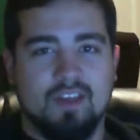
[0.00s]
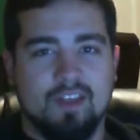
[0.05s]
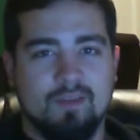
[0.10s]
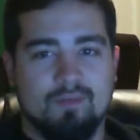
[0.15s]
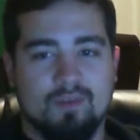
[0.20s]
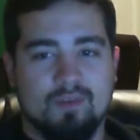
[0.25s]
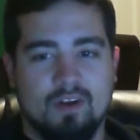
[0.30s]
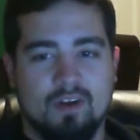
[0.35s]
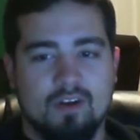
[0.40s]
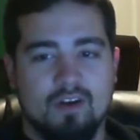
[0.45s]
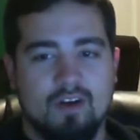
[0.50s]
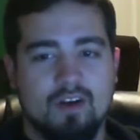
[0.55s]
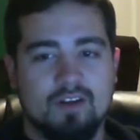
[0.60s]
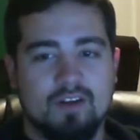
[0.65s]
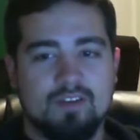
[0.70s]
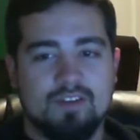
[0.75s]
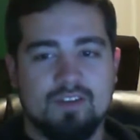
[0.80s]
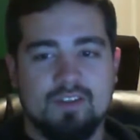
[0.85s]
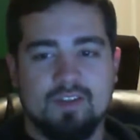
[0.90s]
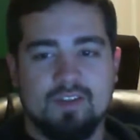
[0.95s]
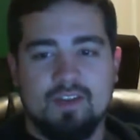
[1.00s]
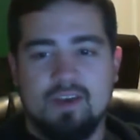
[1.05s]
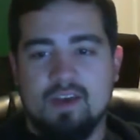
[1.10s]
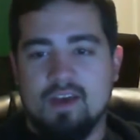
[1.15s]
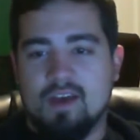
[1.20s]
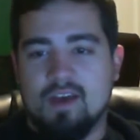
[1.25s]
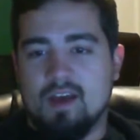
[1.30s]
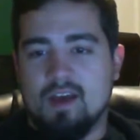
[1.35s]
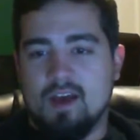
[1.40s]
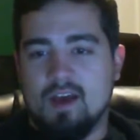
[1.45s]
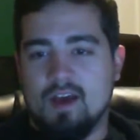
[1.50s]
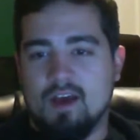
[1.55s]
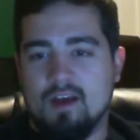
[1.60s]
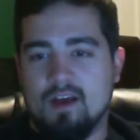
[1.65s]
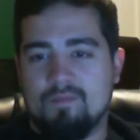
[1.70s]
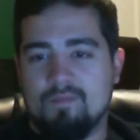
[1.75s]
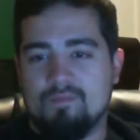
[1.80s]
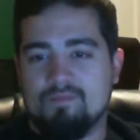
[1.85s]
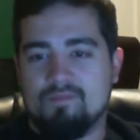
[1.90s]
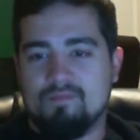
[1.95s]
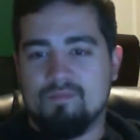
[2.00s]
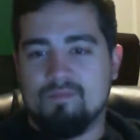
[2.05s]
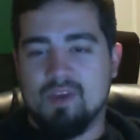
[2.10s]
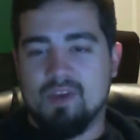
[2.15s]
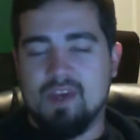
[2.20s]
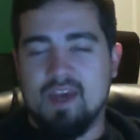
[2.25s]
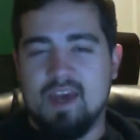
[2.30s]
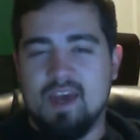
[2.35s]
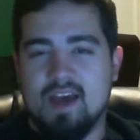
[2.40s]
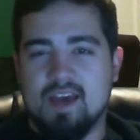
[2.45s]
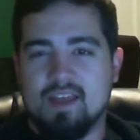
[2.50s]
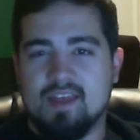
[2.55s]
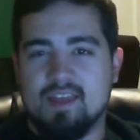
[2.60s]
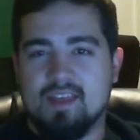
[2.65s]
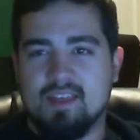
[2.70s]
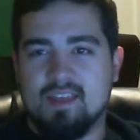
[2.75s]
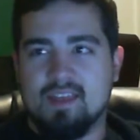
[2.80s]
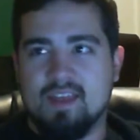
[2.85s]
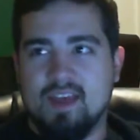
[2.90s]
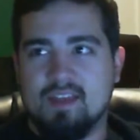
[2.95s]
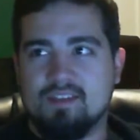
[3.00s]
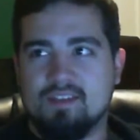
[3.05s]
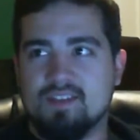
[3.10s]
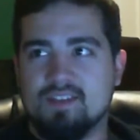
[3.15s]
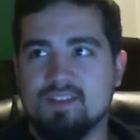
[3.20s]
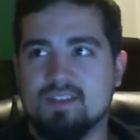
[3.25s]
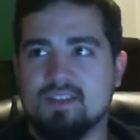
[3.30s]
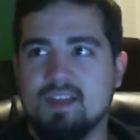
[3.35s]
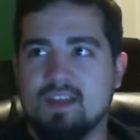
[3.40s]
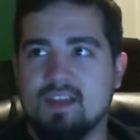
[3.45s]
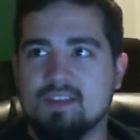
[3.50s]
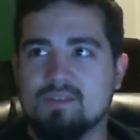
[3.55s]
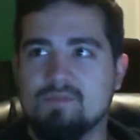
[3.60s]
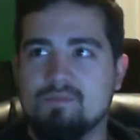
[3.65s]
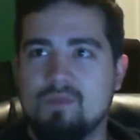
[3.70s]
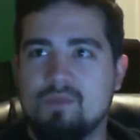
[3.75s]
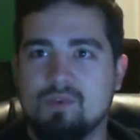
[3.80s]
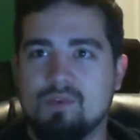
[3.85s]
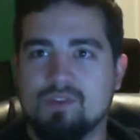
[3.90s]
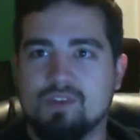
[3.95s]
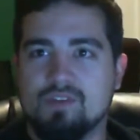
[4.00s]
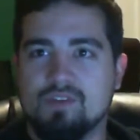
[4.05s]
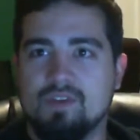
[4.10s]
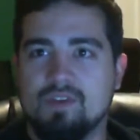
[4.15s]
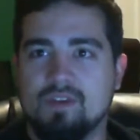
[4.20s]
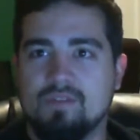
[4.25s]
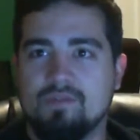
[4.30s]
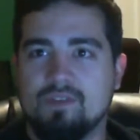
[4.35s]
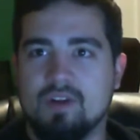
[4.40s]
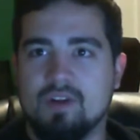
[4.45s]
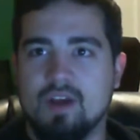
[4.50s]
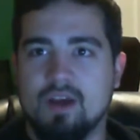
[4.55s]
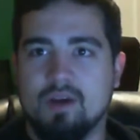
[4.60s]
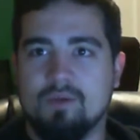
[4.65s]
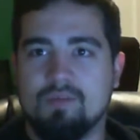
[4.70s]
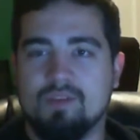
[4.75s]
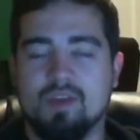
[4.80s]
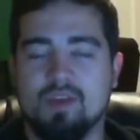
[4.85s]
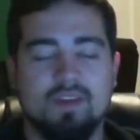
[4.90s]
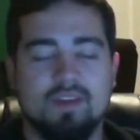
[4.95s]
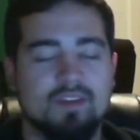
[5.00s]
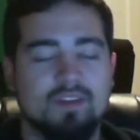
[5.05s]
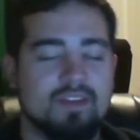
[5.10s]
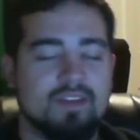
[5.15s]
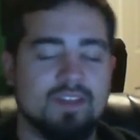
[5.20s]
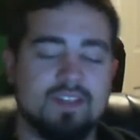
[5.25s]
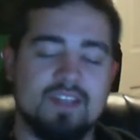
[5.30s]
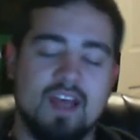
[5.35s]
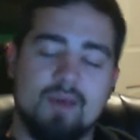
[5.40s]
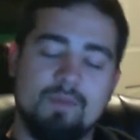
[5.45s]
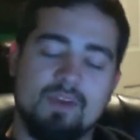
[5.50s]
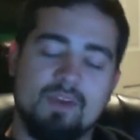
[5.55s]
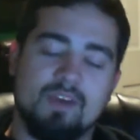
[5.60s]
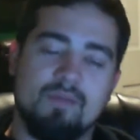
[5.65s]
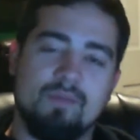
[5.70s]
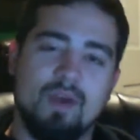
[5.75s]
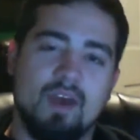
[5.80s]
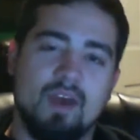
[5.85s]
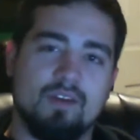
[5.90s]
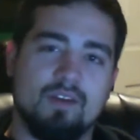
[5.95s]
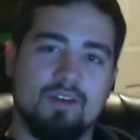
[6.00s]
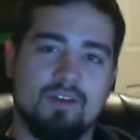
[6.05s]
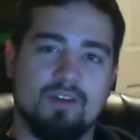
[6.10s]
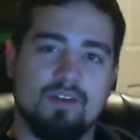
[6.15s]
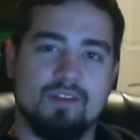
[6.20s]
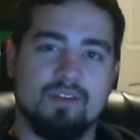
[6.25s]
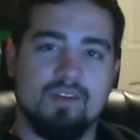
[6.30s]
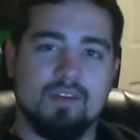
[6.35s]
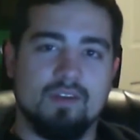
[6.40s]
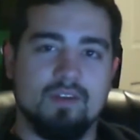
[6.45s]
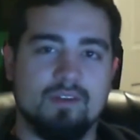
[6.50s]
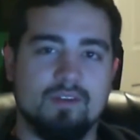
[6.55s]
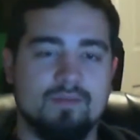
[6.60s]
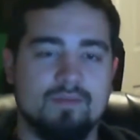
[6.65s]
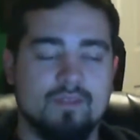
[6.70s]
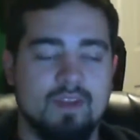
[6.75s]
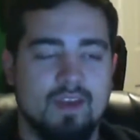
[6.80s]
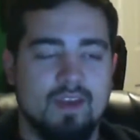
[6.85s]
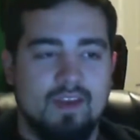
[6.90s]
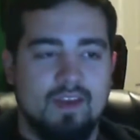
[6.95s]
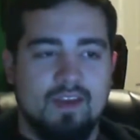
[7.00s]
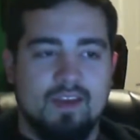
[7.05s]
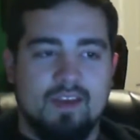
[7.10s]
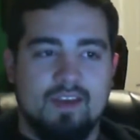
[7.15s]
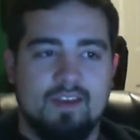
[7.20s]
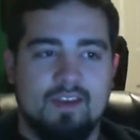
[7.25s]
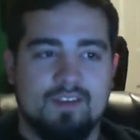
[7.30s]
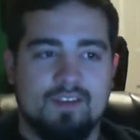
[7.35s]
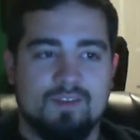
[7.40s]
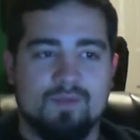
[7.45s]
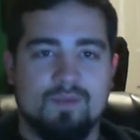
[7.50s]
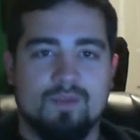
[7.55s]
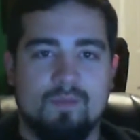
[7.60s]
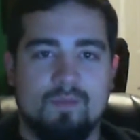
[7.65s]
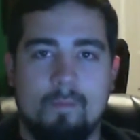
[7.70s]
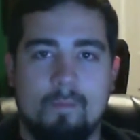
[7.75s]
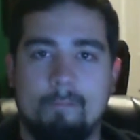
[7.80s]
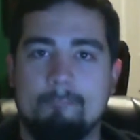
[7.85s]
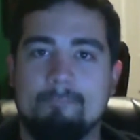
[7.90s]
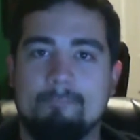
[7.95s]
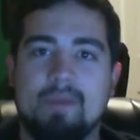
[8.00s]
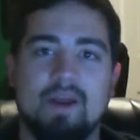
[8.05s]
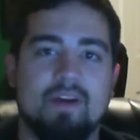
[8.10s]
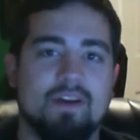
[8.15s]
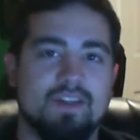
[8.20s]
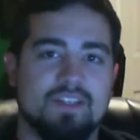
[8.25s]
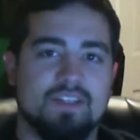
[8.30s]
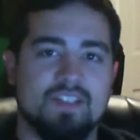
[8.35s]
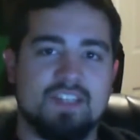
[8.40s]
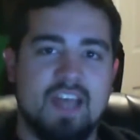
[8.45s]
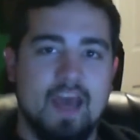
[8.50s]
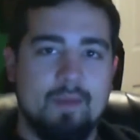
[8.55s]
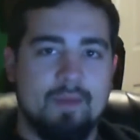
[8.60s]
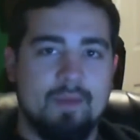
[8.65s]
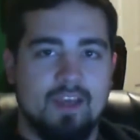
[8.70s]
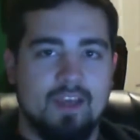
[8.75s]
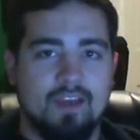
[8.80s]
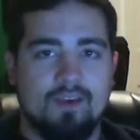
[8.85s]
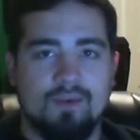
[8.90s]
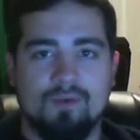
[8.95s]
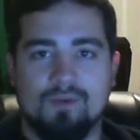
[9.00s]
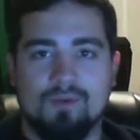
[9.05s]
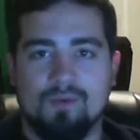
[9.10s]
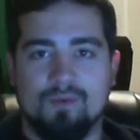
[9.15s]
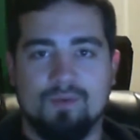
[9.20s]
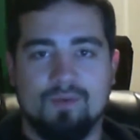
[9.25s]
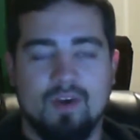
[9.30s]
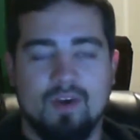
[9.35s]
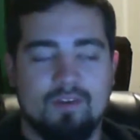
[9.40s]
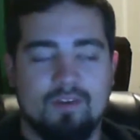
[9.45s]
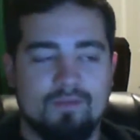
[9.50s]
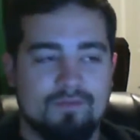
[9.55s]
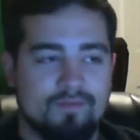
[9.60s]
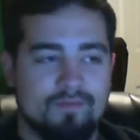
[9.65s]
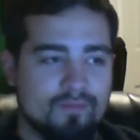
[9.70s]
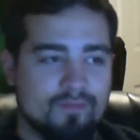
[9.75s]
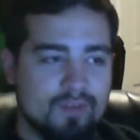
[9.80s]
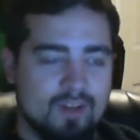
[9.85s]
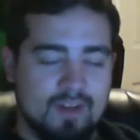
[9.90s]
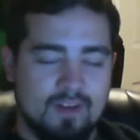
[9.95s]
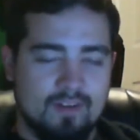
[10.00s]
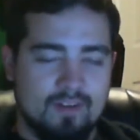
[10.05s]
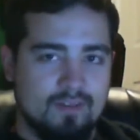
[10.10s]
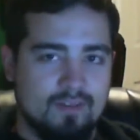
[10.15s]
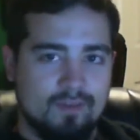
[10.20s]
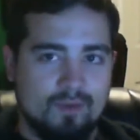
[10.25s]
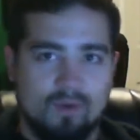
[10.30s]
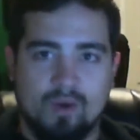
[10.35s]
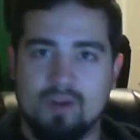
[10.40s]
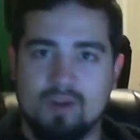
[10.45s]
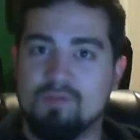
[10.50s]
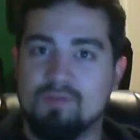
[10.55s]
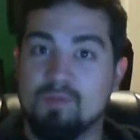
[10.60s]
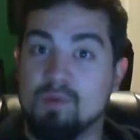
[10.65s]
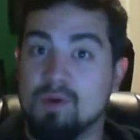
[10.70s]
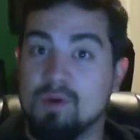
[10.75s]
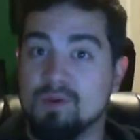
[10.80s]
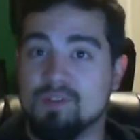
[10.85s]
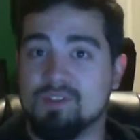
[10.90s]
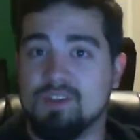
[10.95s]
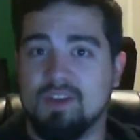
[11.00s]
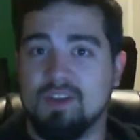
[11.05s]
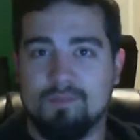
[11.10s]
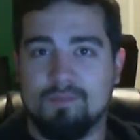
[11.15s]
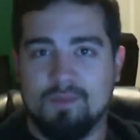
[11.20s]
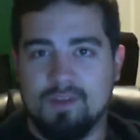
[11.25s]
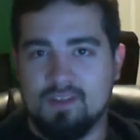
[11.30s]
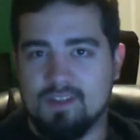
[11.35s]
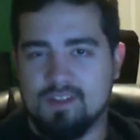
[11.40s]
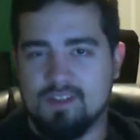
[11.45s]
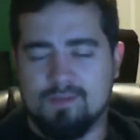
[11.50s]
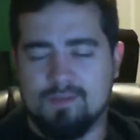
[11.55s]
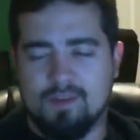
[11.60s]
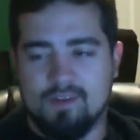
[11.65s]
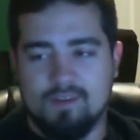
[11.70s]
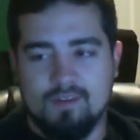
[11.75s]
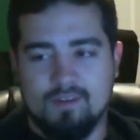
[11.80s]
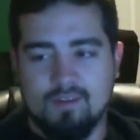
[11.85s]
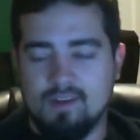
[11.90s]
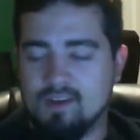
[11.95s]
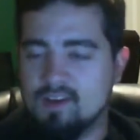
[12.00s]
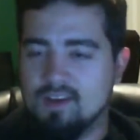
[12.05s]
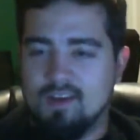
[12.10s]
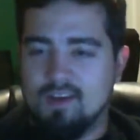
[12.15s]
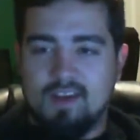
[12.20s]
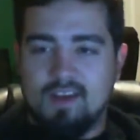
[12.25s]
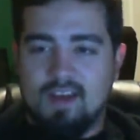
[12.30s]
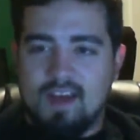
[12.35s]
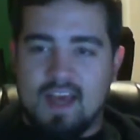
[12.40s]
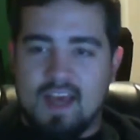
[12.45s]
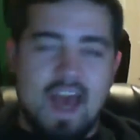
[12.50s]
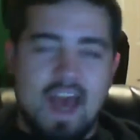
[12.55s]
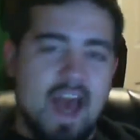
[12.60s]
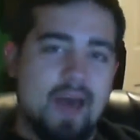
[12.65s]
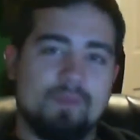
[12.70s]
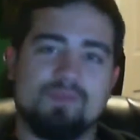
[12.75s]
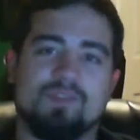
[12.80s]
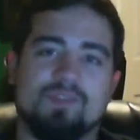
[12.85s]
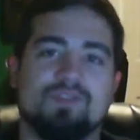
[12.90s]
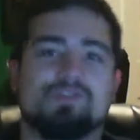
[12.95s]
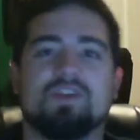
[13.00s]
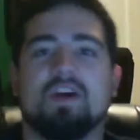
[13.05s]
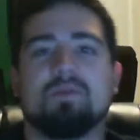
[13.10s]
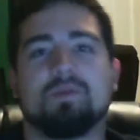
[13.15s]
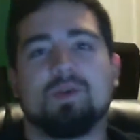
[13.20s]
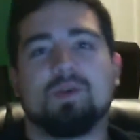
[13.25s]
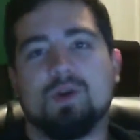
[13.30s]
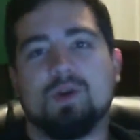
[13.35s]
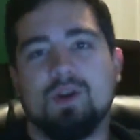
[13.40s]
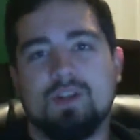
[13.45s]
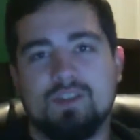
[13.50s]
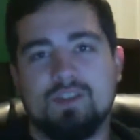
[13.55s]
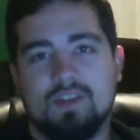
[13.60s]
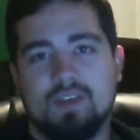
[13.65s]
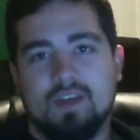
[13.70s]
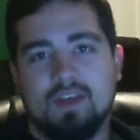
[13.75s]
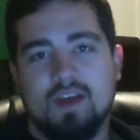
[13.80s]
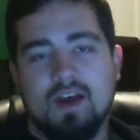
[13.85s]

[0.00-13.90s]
progress. But yeah, I think that's most of it for now. The zombie commander is Baron Samity, who I've written quite a few posts on because he's been absolutely driving me crazy.